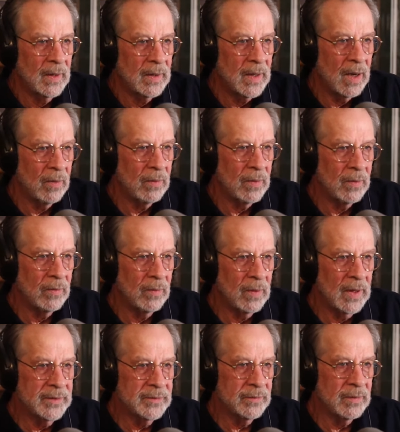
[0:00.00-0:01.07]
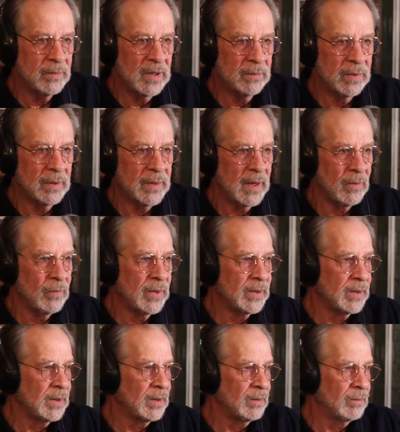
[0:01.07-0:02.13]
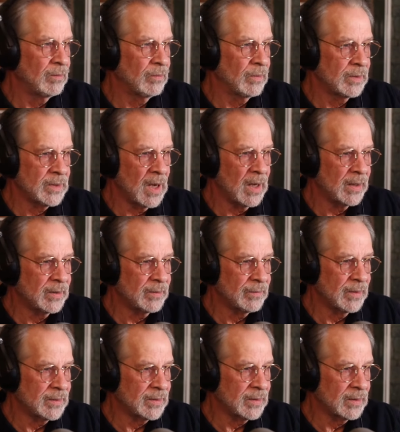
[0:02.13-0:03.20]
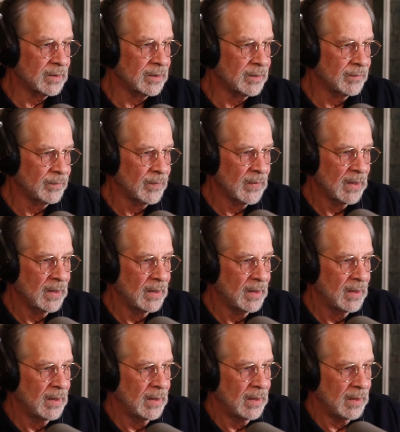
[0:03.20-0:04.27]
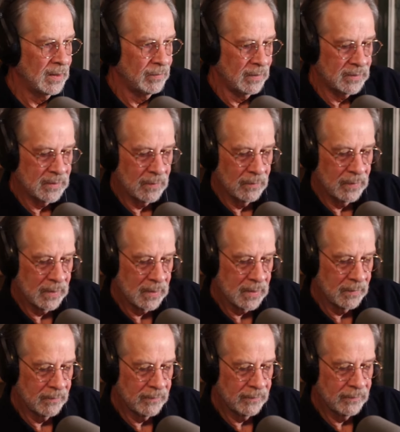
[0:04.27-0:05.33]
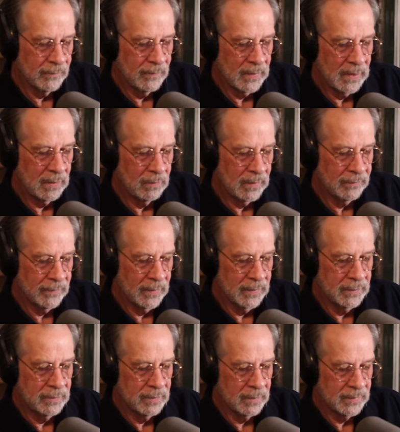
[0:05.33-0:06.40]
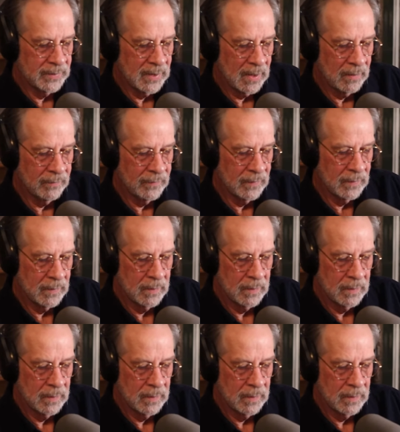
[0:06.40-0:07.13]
Now, let's remember that when he resigned recently, he referred to himself,